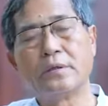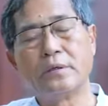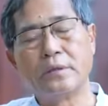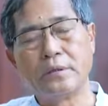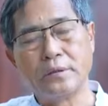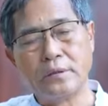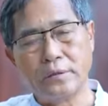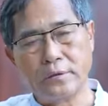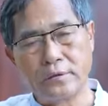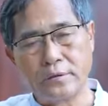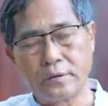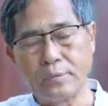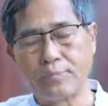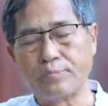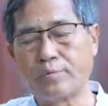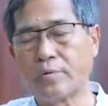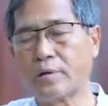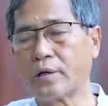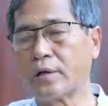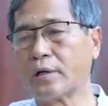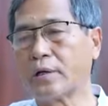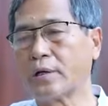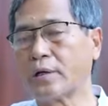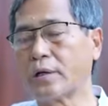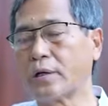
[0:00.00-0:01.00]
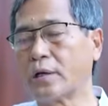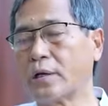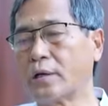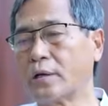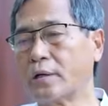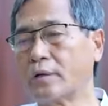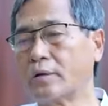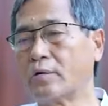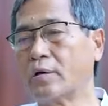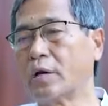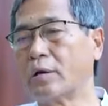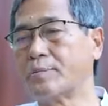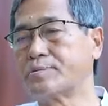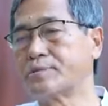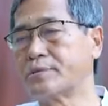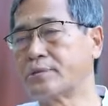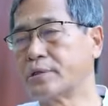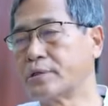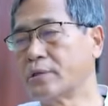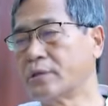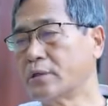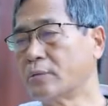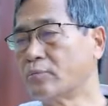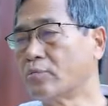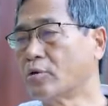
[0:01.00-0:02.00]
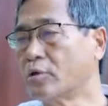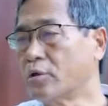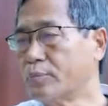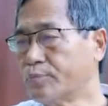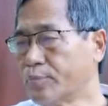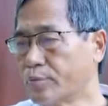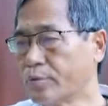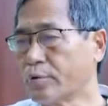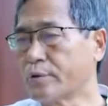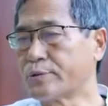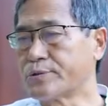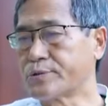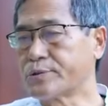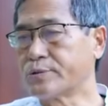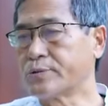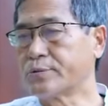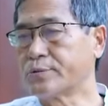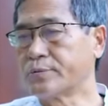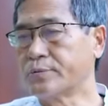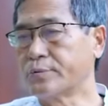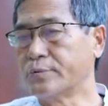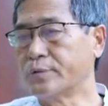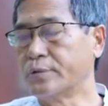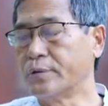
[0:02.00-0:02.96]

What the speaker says: in Tripura, and you have seen in Manipur also,